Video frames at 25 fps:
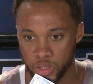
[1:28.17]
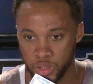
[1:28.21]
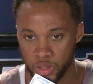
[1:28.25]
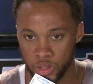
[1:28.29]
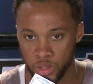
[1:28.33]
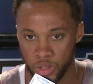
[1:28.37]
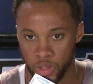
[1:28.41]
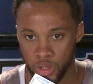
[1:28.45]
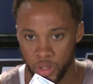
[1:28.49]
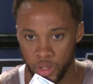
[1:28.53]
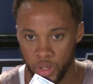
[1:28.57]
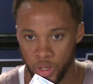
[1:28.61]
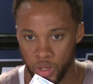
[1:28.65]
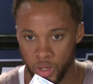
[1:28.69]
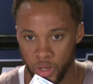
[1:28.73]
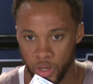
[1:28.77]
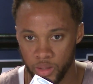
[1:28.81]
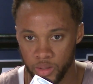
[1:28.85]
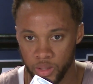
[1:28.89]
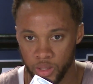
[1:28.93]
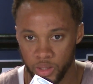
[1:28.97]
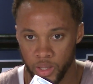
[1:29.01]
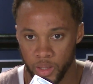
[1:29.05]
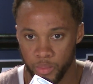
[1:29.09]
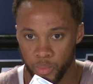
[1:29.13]
And I
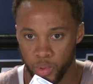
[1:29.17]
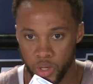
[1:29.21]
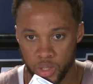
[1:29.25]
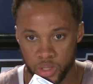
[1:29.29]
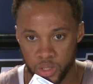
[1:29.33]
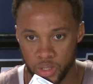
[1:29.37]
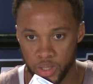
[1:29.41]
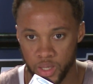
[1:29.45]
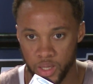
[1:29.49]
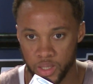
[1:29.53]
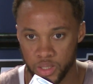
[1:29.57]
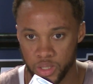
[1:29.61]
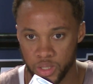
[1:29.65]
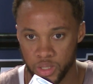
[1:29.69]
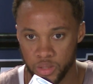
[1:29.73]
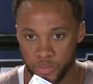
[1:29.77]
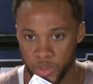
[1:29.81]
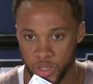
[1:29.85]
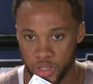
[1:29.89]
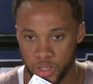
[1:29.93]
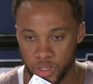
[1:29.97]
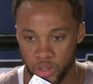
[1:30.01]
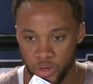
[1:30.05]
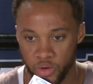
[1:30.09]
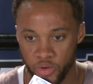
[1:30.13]
think they pressured not just
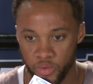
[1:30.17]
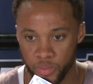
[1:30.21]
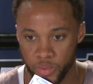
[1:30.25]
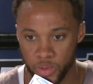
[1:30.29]
myself,